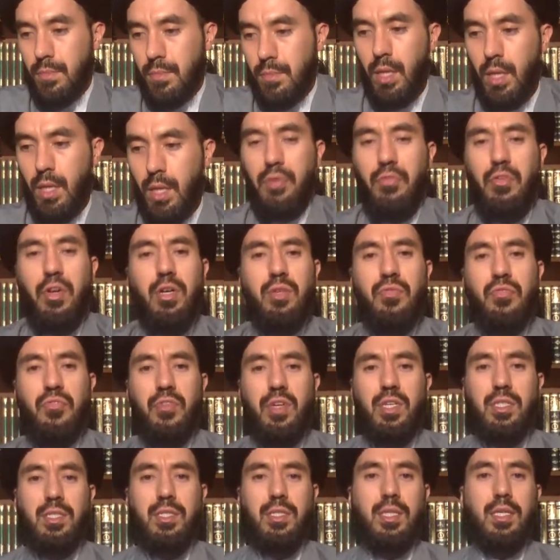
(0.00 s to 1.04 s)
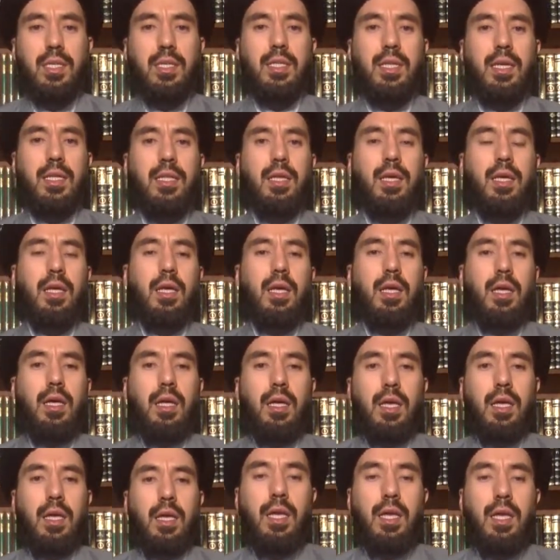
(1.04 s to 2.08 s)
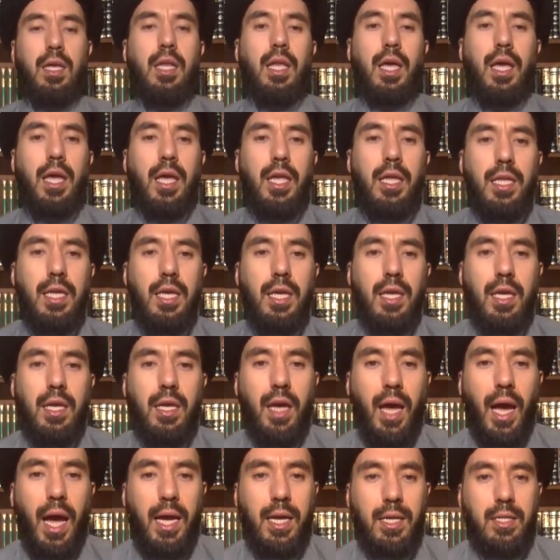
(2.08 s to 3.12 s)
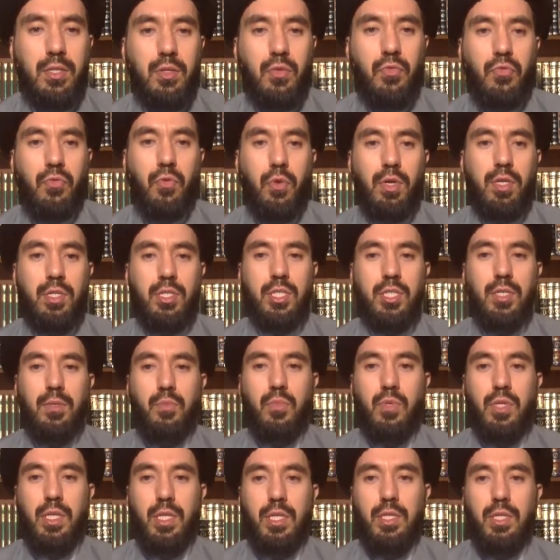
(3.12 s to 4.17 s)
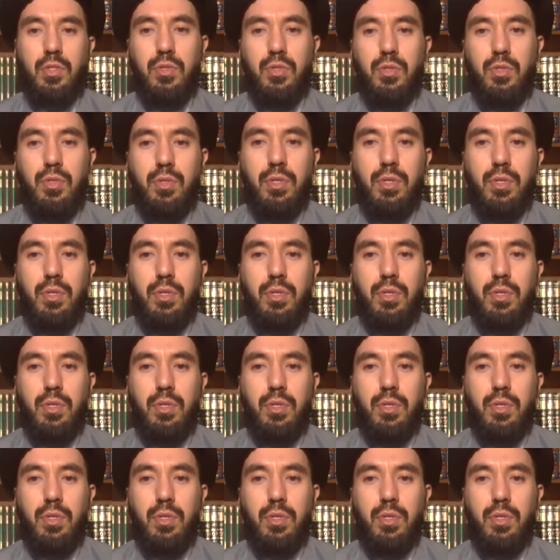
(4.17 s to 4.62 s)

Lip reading: The very first thing that in any act of worship we need to